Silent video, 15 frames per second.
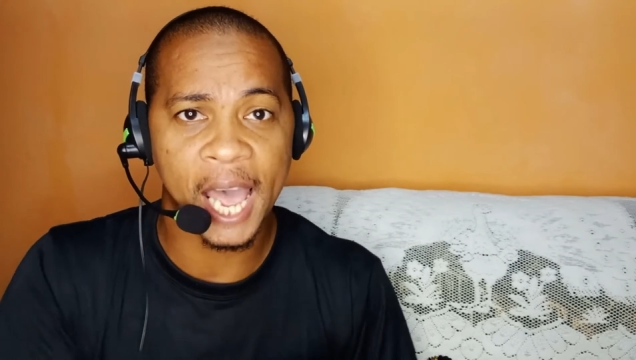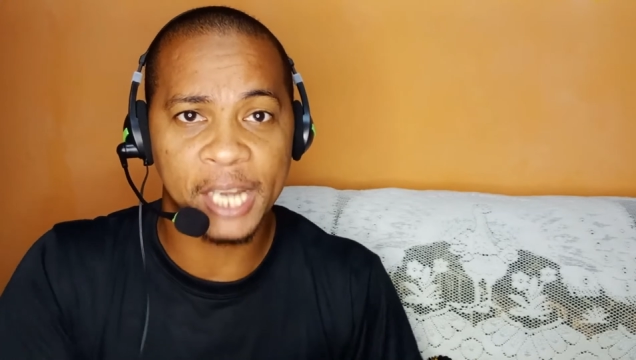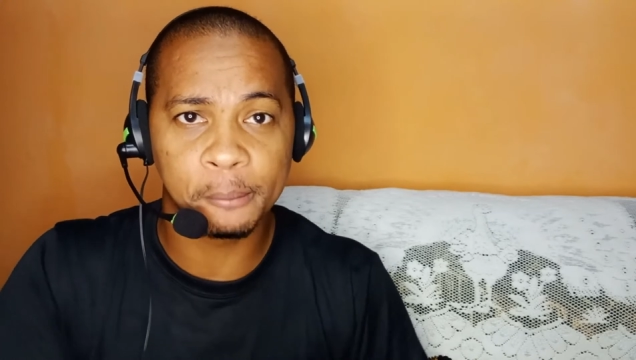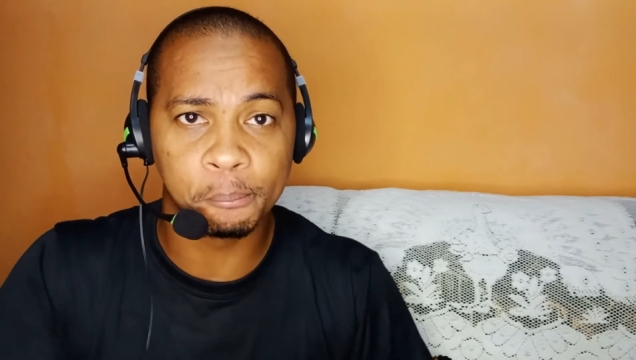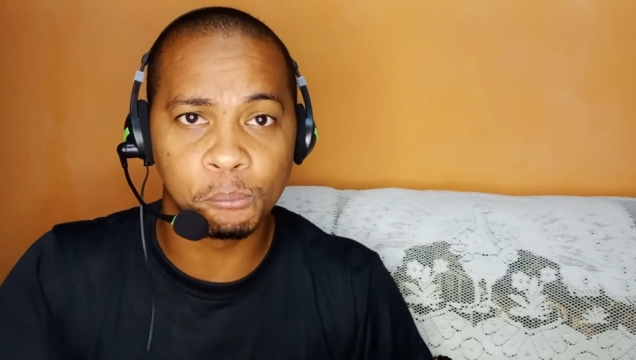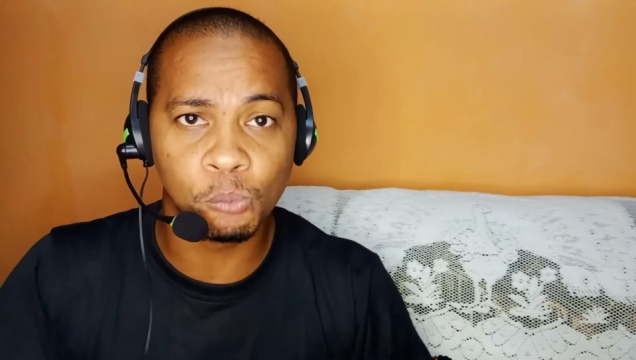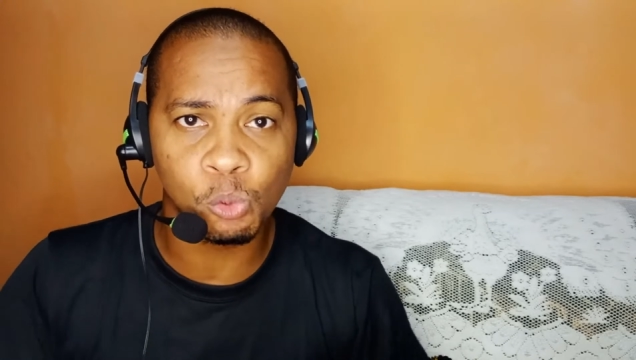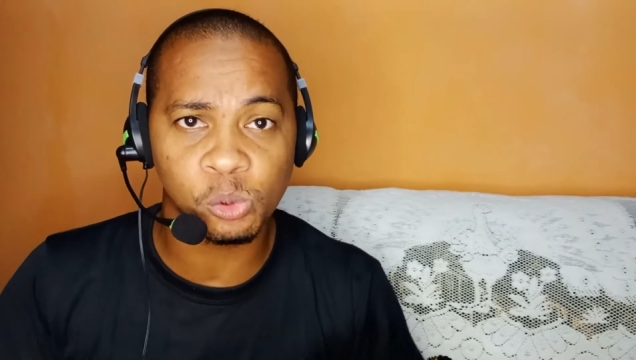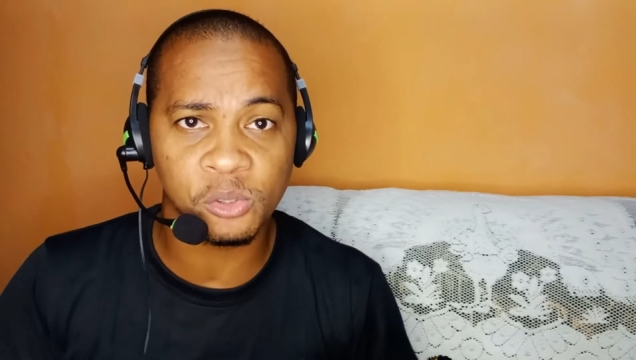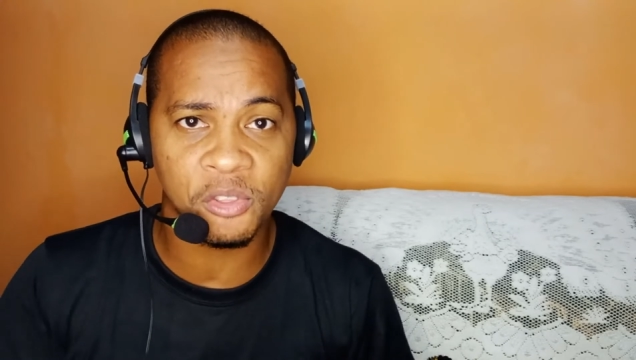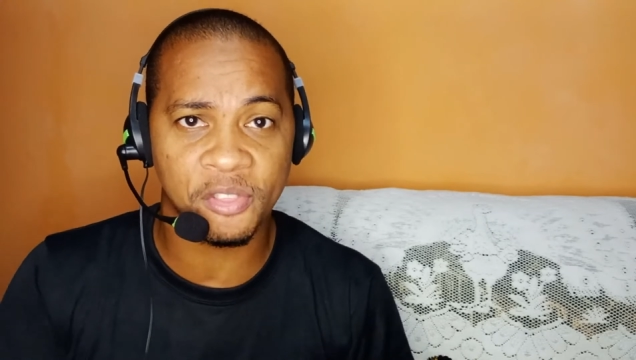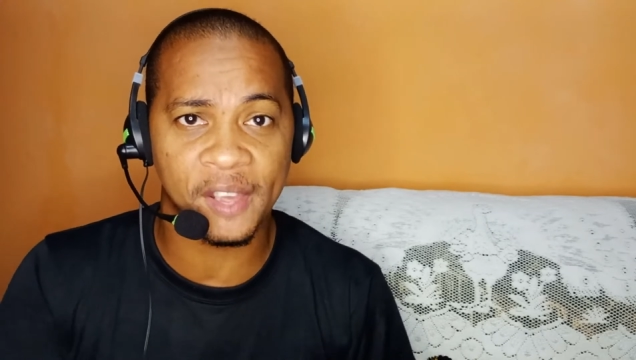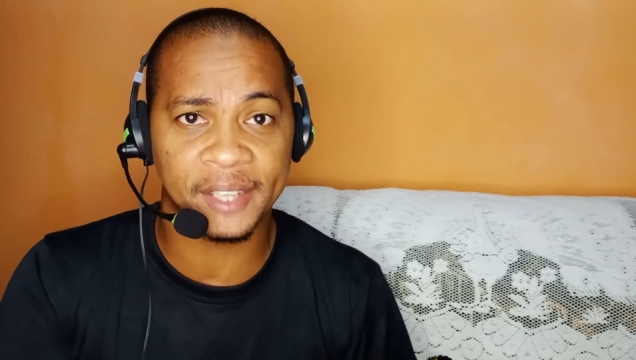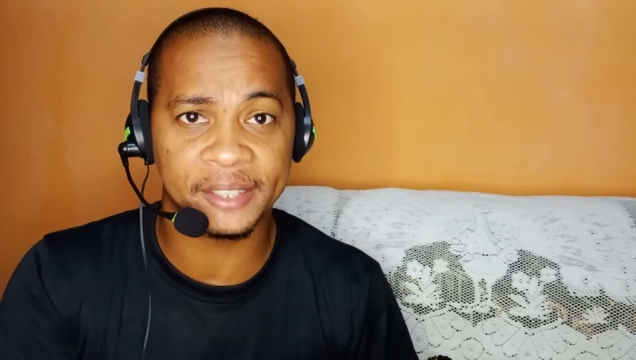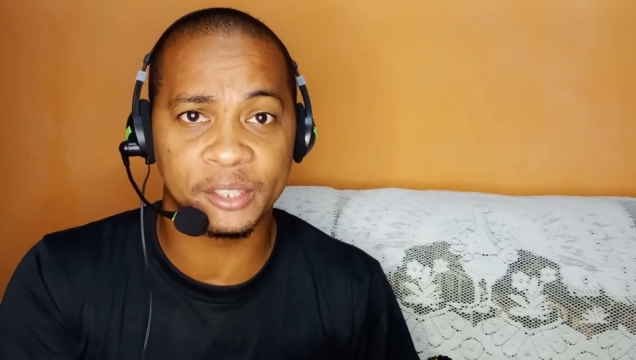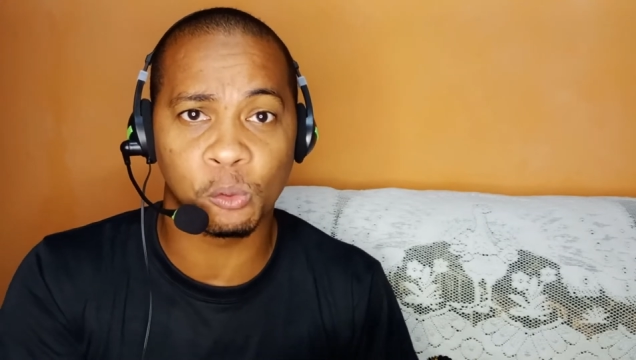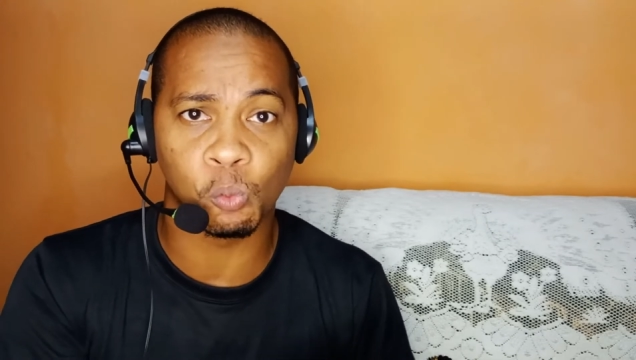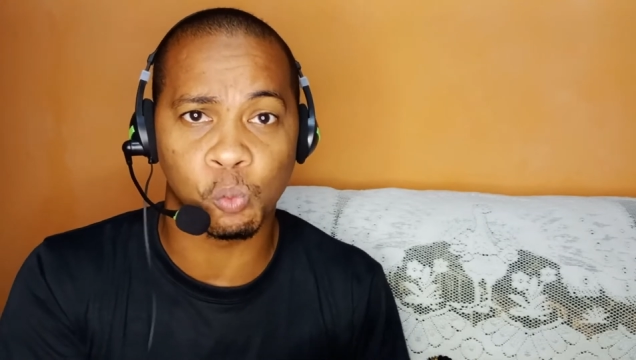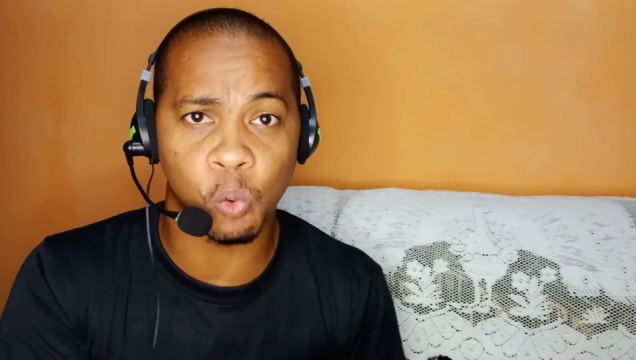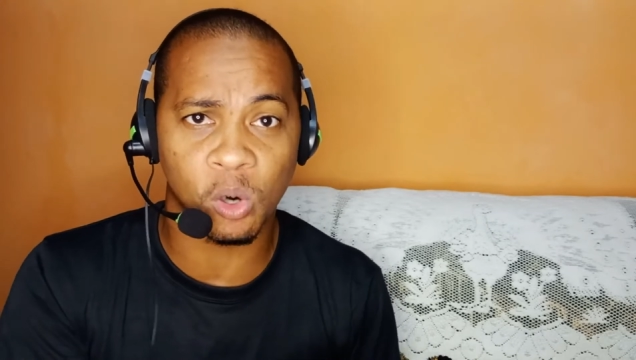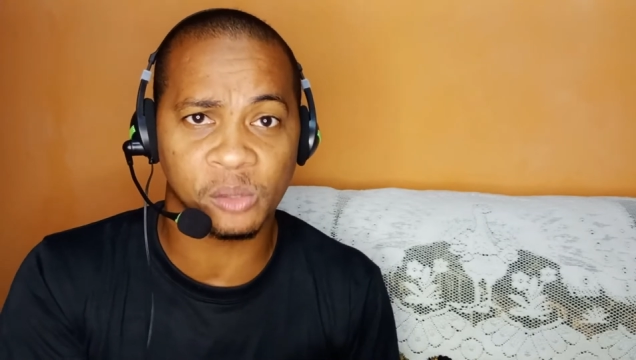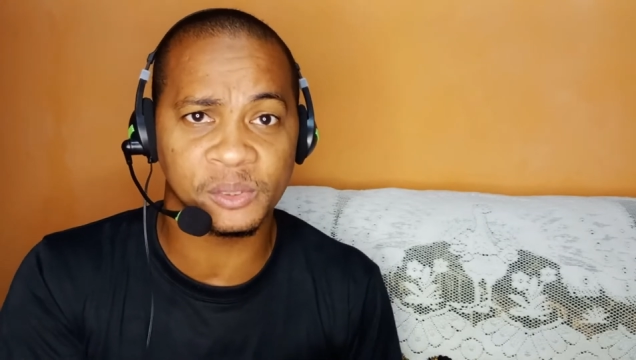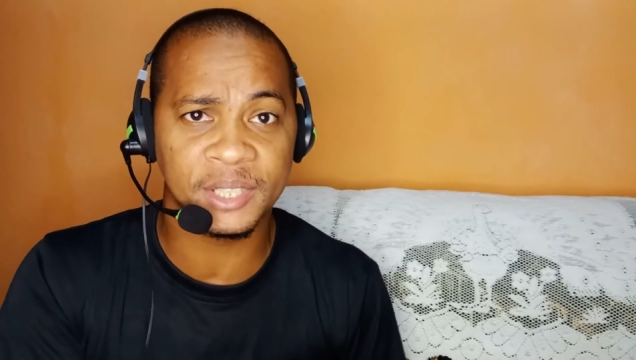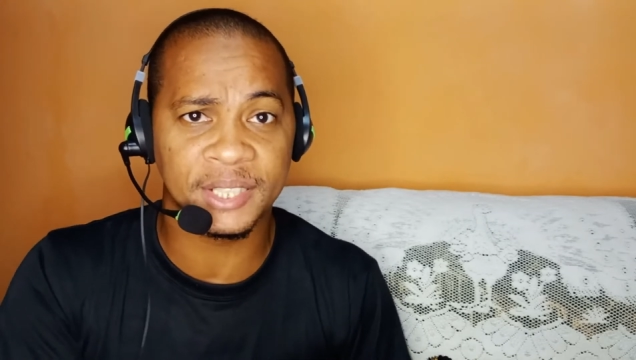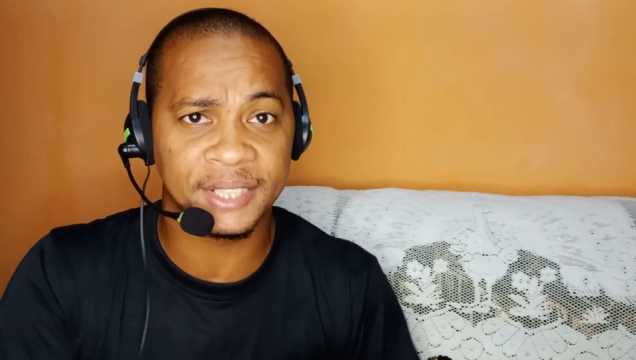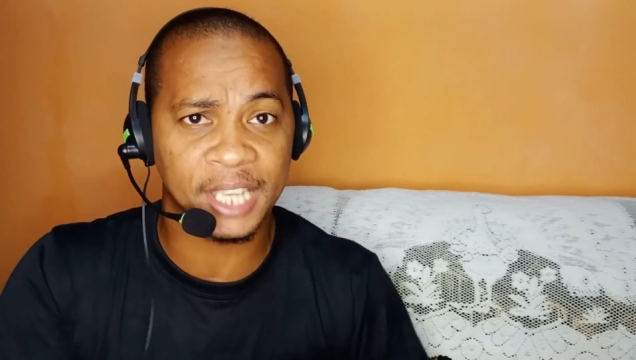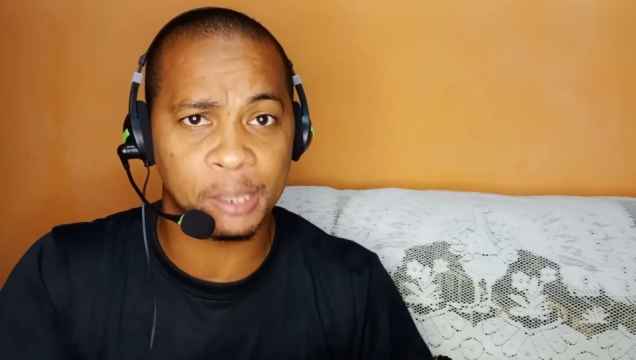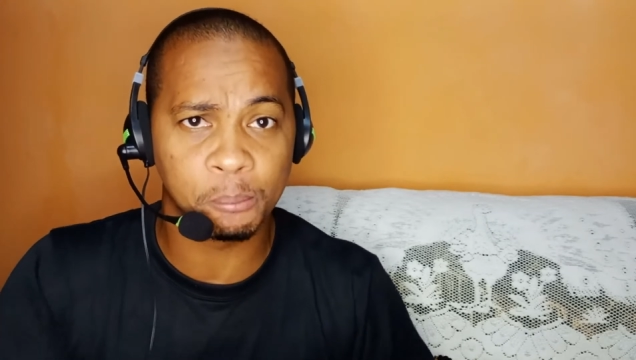and more than the worries,